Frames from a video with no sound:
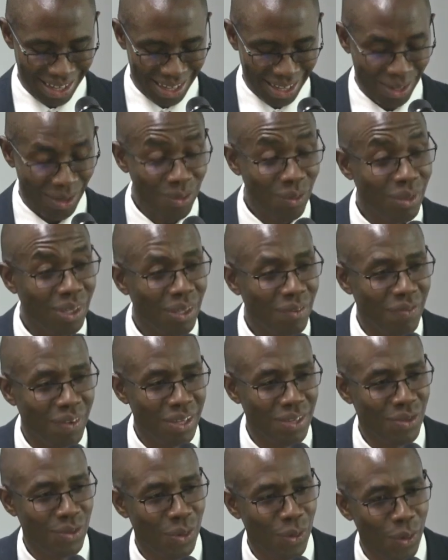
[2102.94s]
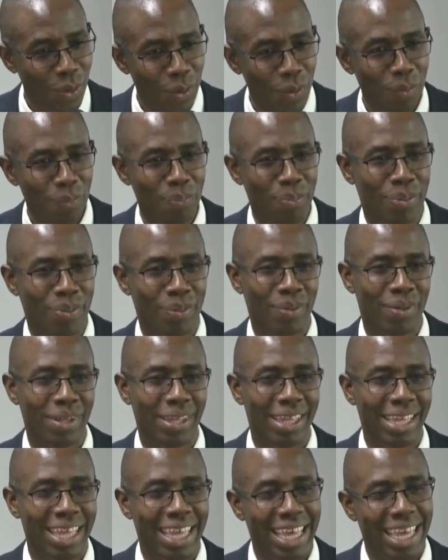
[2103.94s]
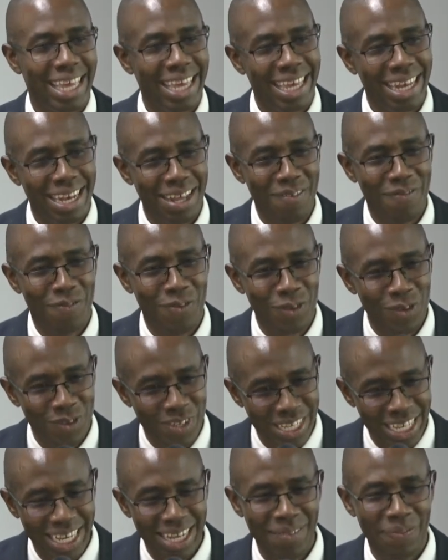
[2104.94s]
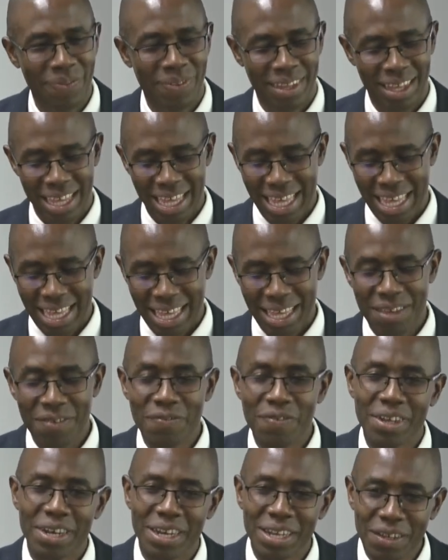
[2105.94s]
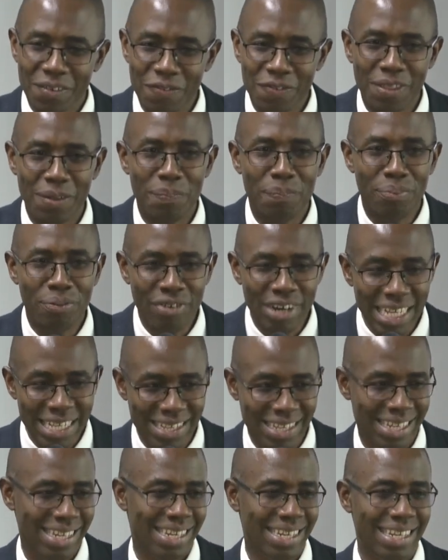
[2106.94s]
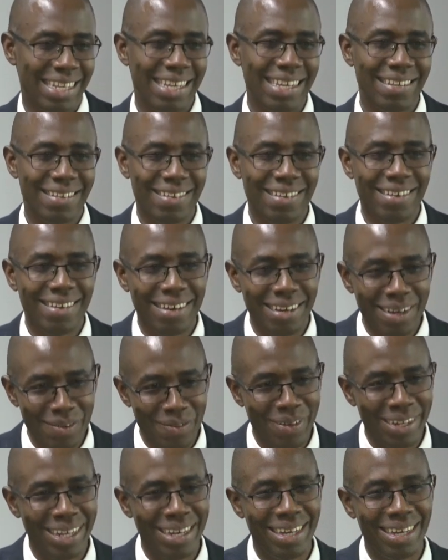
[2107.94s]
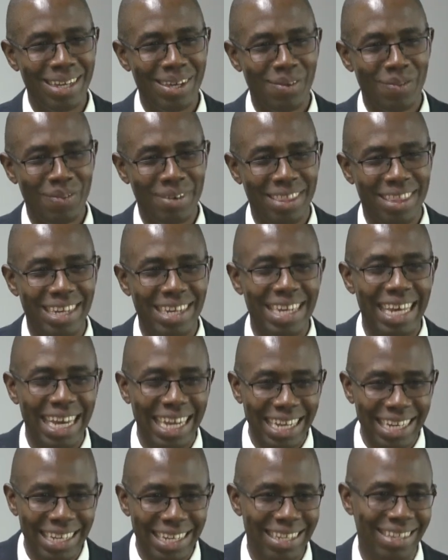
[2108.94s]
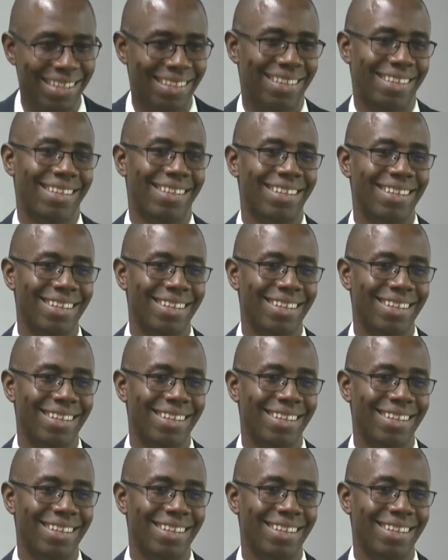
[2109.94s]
to give us hope and a future, even if the present is crowded with darkness.